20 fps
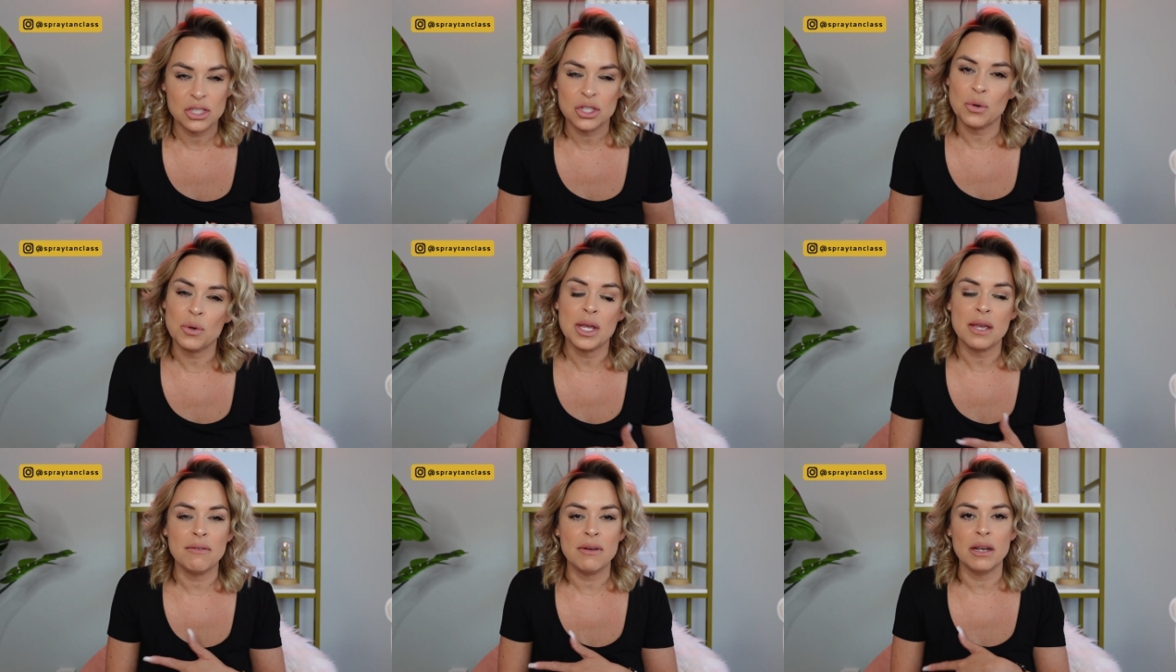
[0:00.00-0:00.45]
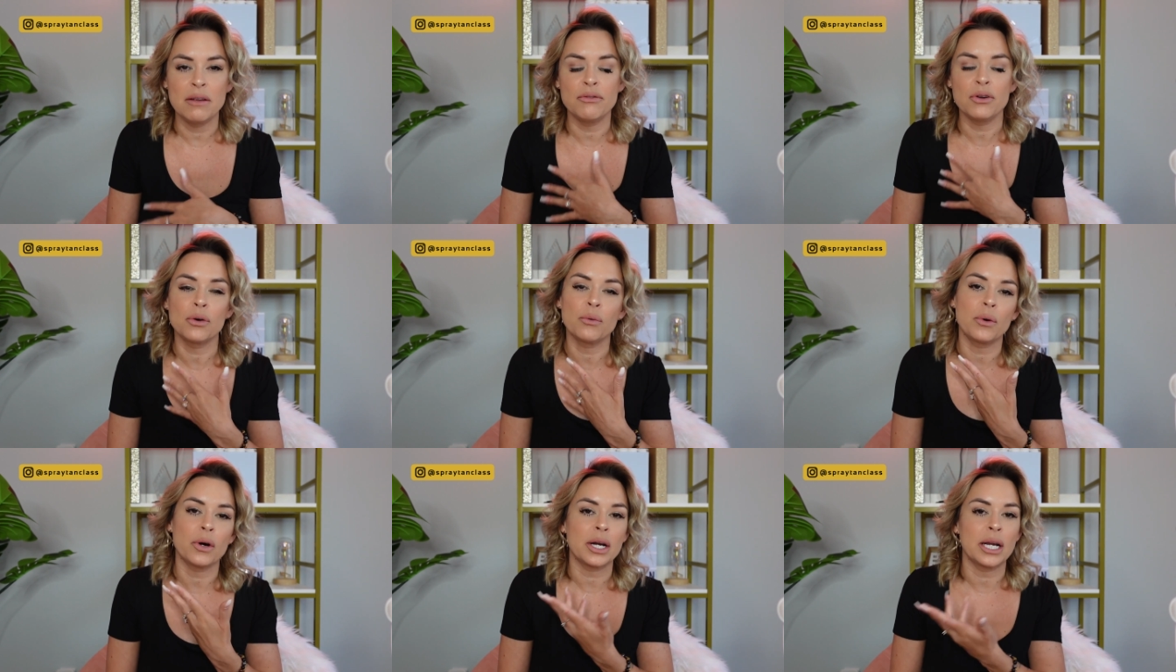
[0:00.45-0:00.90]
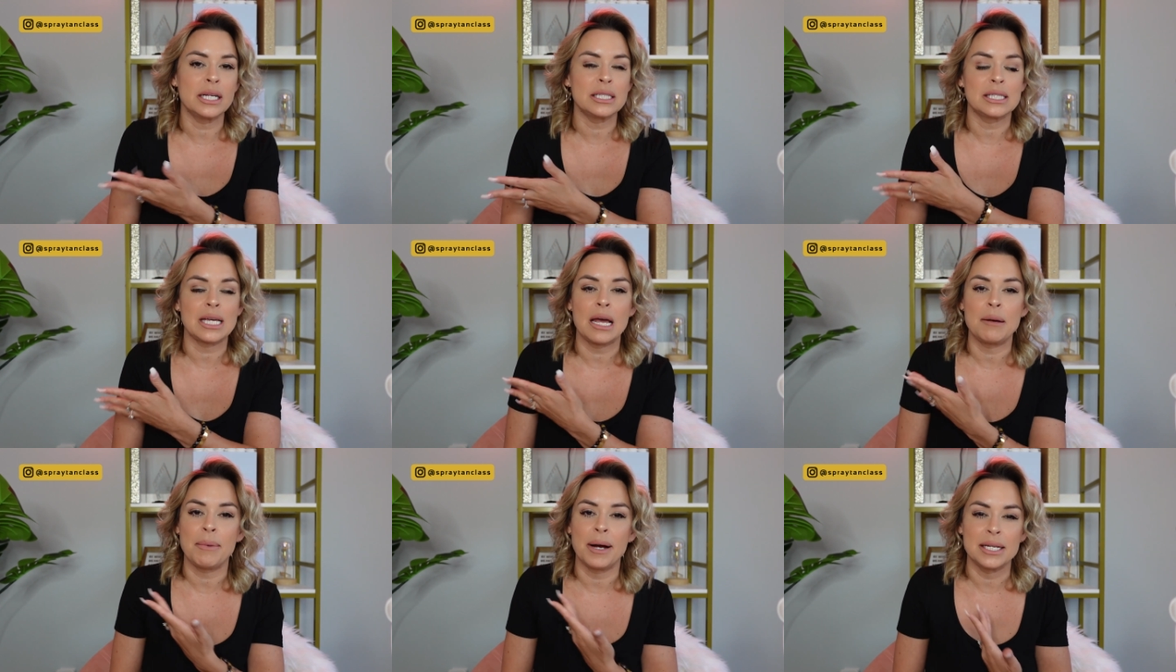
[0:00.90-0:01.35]
So even if you're working
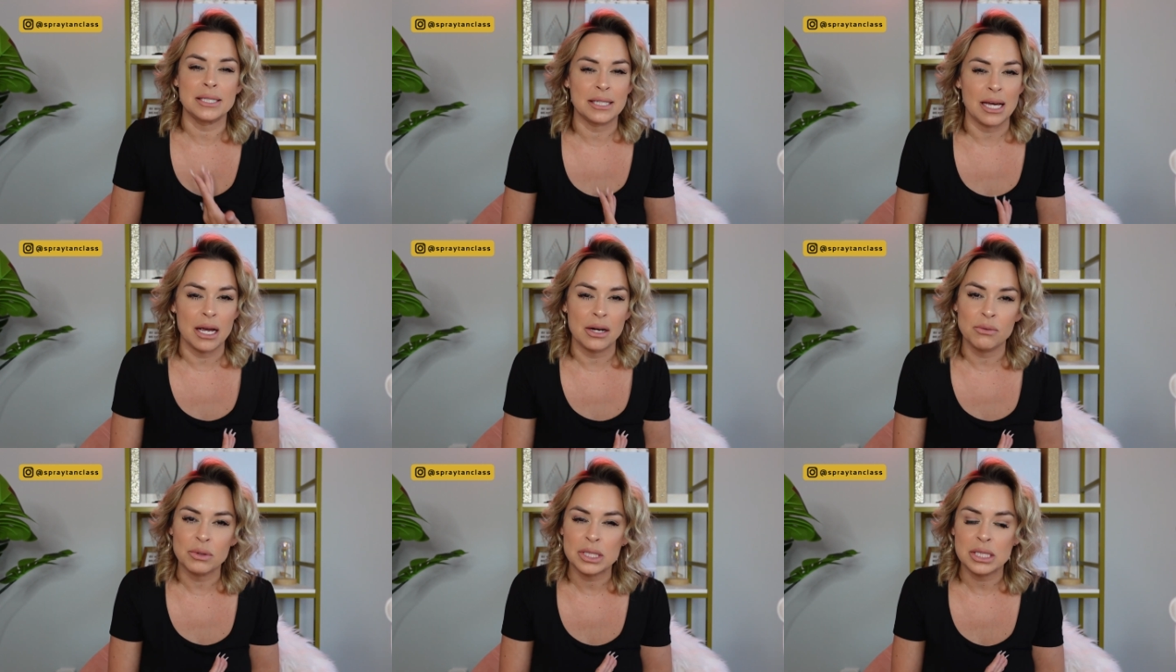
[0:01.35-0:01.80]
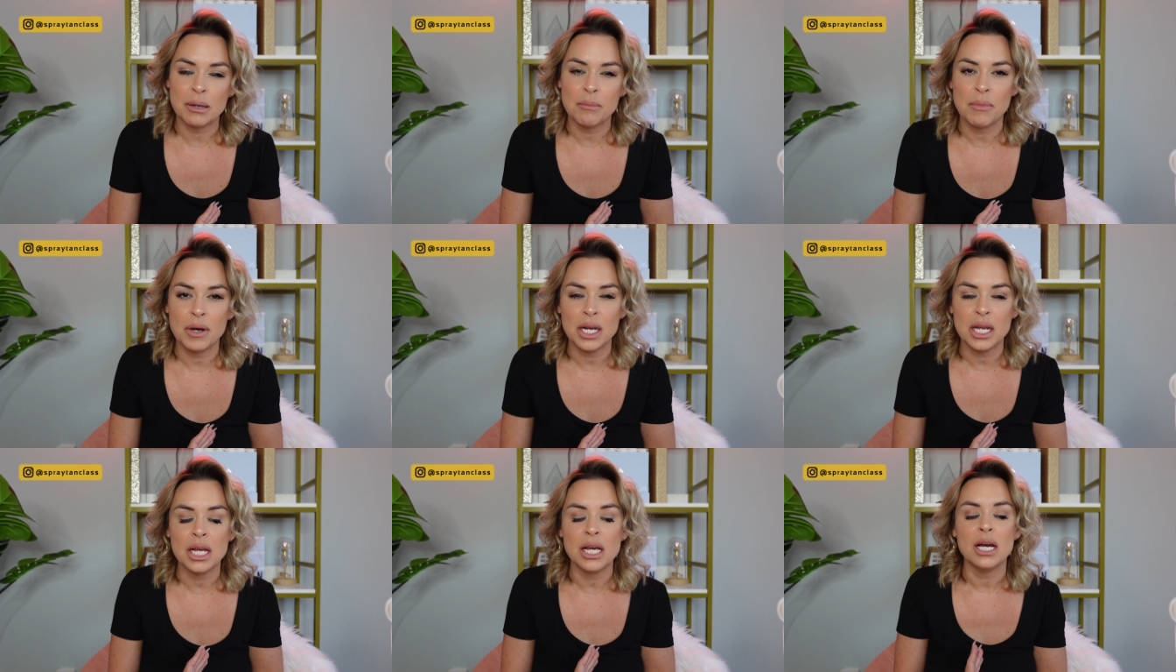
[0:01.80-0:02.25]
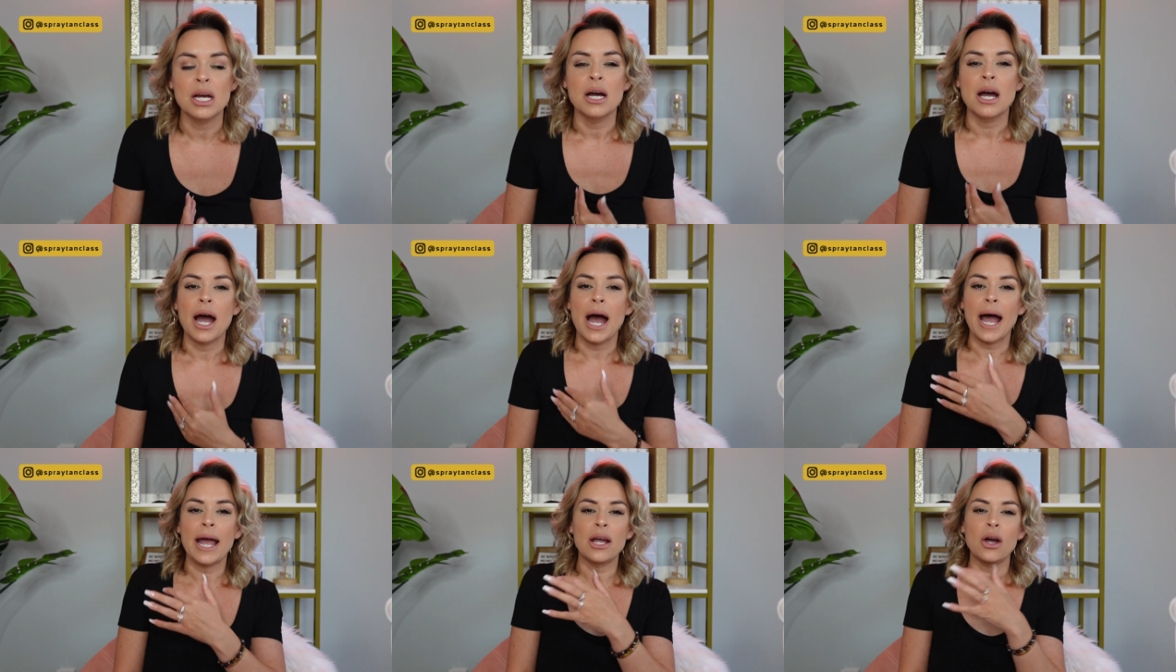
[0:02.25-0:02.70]
side by side with somebody,
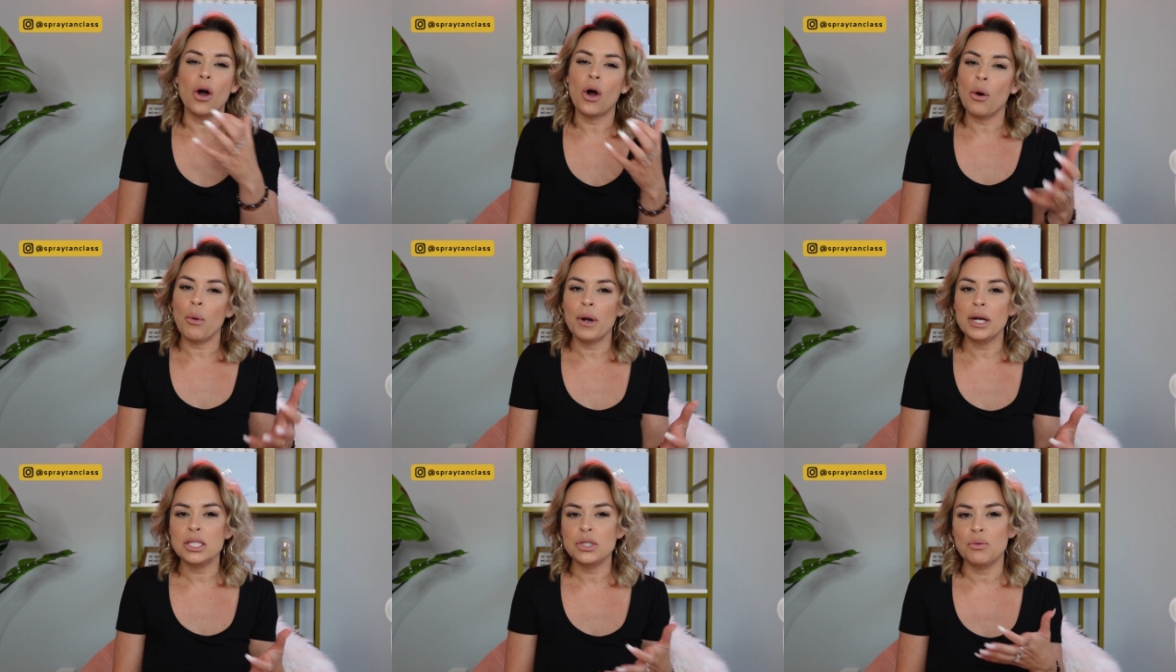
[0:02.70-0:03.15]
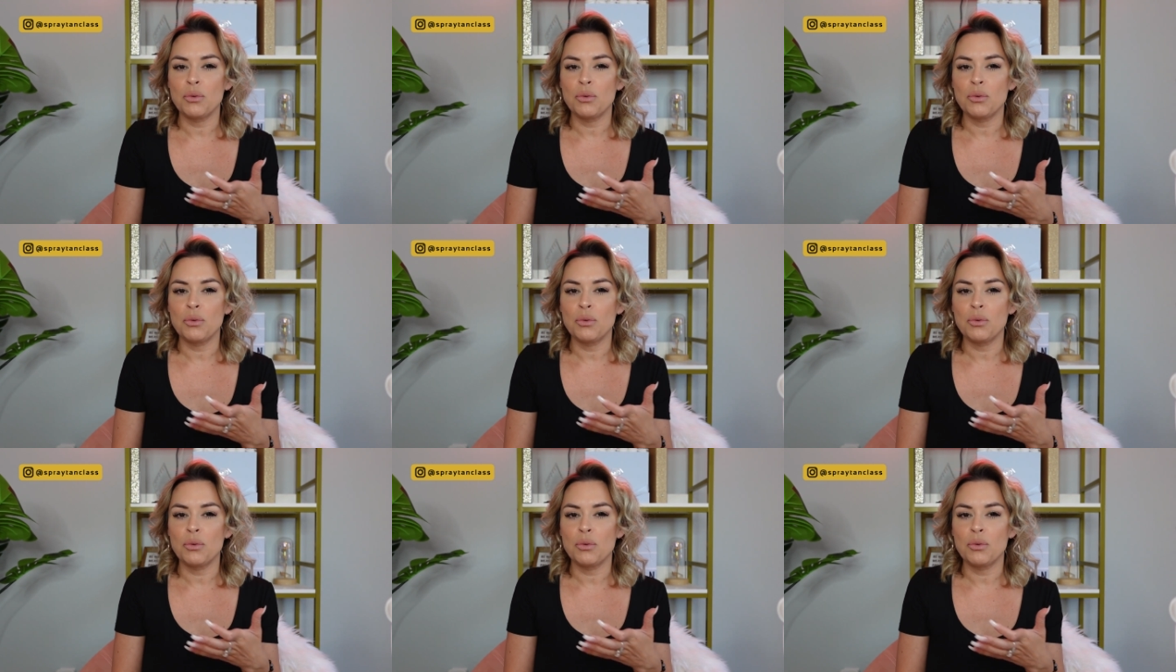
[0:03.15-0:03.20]
I always